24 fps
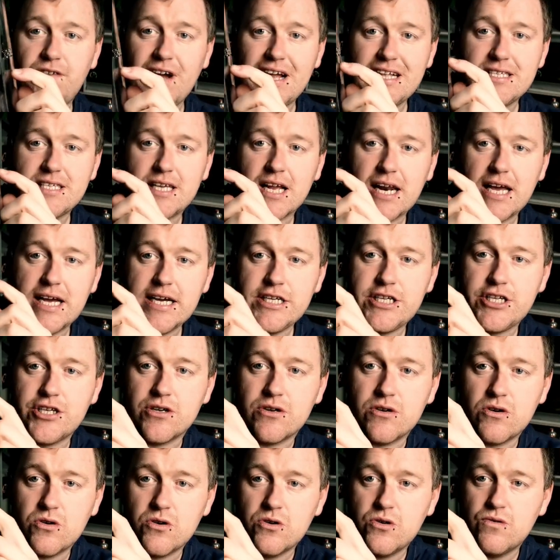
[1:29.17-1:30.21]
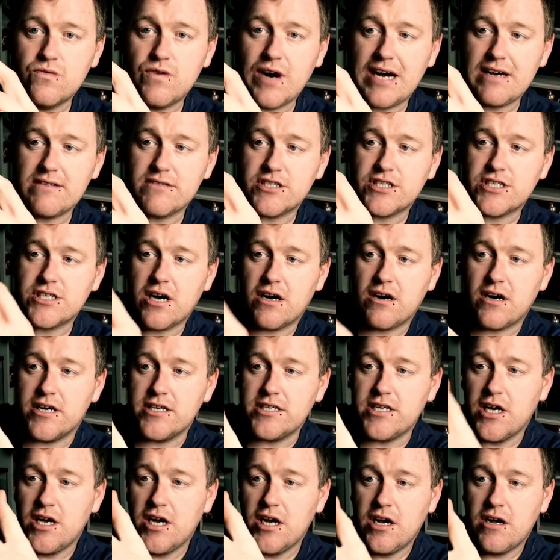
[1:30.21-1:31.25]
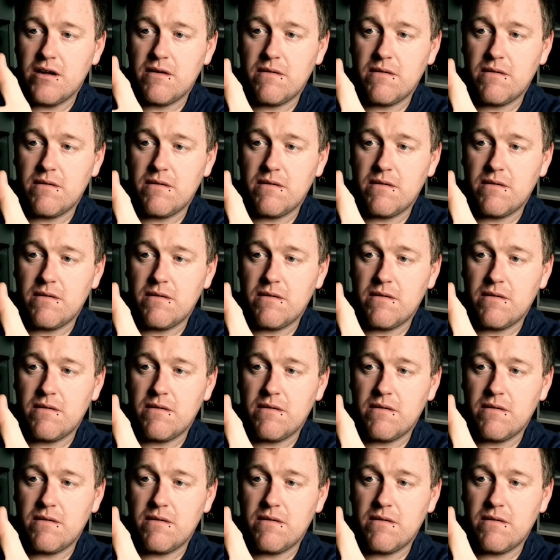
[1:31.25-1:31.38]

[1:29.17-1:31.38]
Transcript: ventilation all around the side,